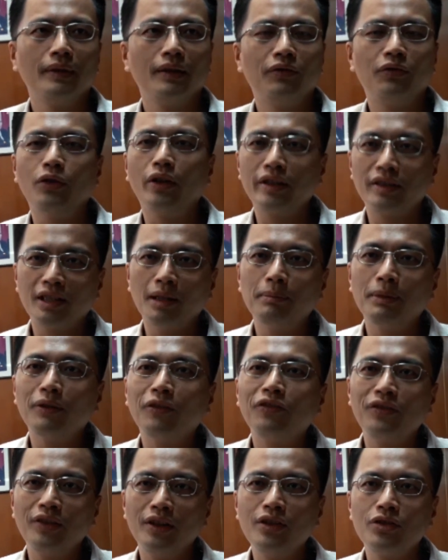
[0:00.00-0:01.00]
For example,
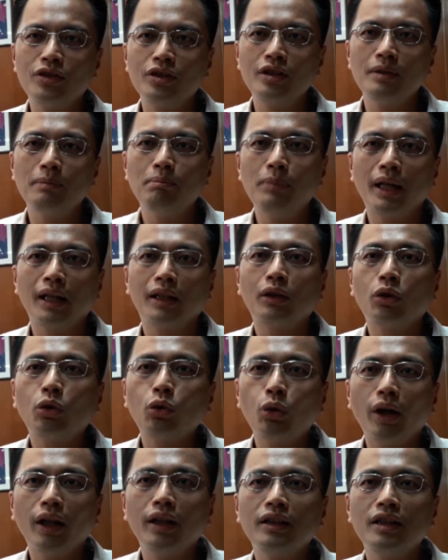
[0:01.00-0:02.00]
Fiji made
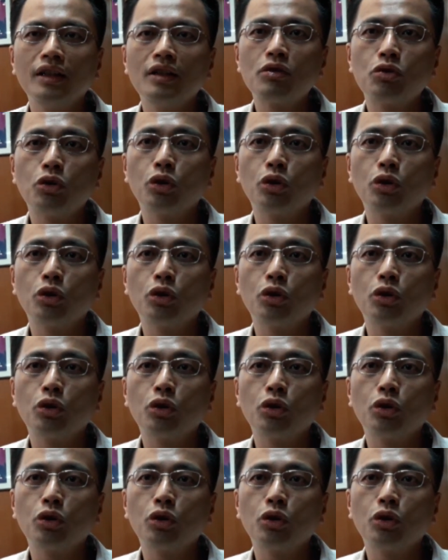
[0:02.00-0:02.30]
20